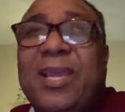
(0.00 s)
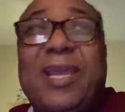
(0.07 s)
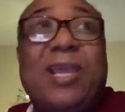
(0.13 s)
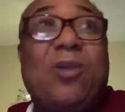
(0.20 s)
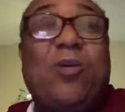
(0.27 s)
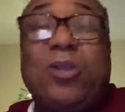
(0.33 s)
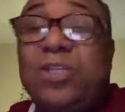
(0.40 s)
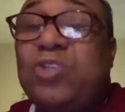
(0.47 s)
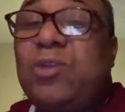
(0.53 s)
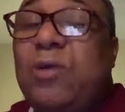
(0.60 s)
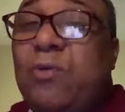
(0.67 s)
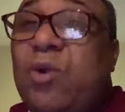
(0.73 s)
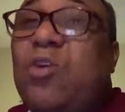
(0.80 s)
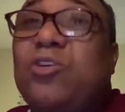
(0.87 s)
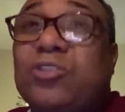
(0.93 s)
According to
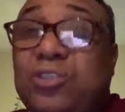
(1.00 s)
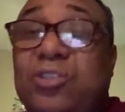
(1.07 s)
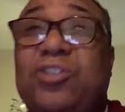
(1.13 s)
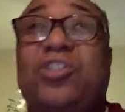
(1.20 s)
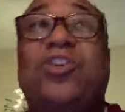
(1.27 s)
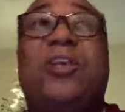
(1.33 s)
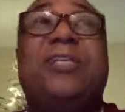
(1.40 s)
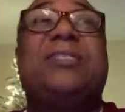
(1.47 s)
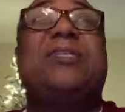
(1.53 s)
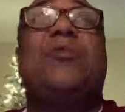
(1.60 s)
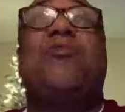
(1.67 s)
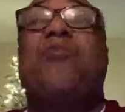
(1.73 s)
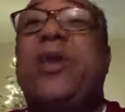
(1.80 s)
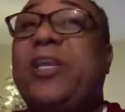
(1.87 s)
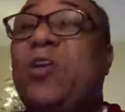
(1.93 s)
our constitution, is the
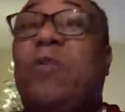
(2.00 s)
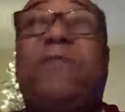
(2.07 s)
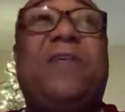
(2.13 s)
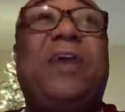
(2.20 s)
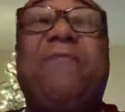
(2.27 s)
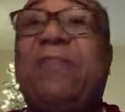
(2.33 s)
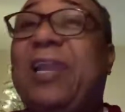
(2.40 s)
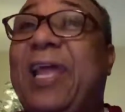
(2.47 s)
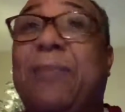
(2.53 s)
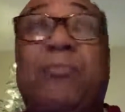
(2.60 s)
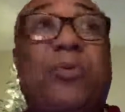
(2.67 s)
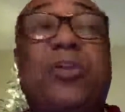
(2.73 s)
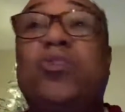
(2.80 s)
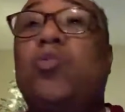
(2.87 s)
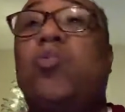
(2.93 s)
right of every
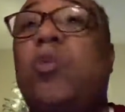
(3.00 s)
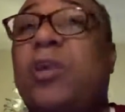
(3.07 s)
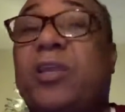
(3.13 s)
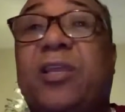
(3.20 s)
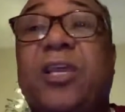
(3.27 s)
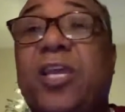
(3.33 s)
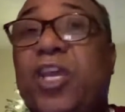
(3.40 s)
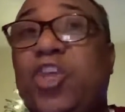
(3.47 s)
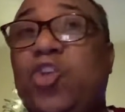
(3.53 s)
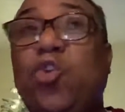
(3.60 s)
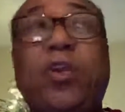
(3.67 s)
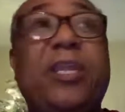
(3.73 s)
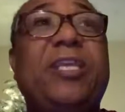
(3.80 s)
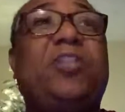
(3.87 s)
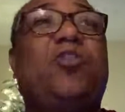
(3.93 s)
librarian to work.
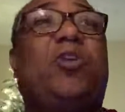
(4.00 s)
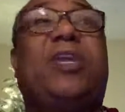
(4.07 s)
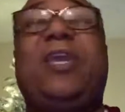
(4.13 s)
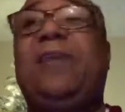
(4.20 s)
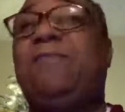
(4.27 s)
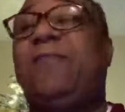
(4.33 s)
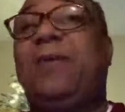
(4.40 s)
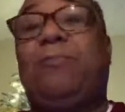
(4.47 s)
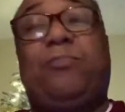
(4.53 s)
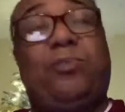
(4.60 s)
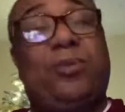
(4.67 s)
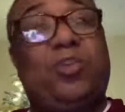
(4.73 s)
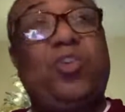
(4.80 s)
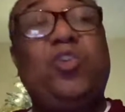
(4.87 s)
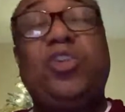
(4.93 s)
You need to give them,
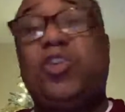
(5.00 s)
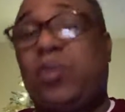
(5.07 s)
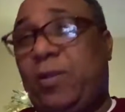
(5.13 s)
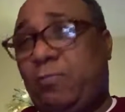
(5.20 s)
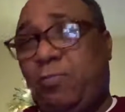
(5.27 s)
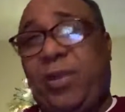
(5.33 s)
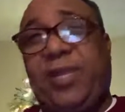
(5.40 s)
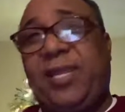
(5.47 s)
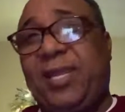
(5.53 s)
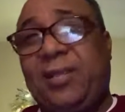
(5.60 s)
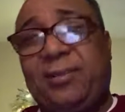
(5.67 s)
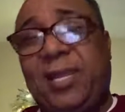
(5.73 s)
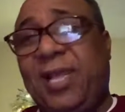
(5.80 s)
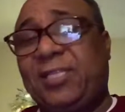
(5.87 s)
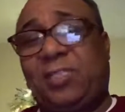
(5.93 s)
you need to appoint
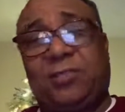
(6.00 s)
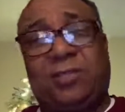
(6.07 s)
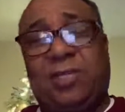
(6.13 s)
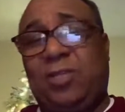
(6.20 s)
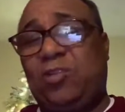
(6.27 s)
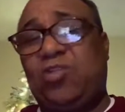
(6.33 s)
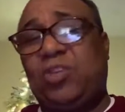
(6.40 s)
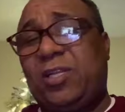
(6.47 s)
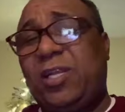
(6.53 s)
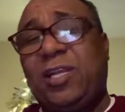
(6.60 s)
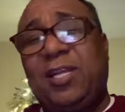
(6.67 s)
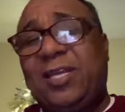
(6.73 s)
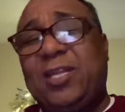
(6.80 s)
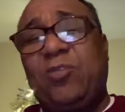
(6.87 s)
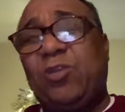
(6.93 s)
them as,
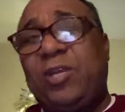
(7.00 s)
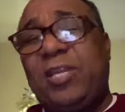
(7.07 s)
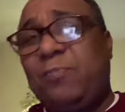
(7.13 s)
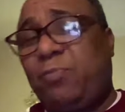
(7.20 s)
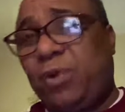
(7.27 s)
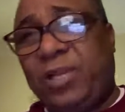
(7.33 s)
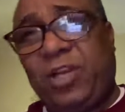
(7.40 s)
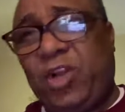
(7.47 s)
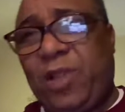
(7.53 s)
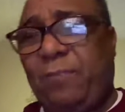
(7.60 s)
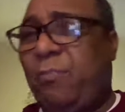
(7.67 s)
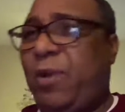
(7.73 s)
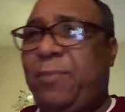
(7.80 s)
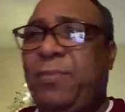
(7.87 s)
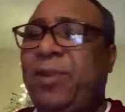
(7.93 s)
they don't need political
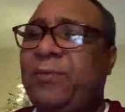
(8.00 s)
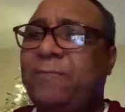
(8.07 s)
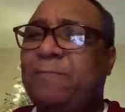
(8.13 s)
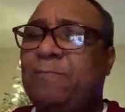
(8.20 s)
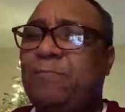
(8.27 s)
appointment.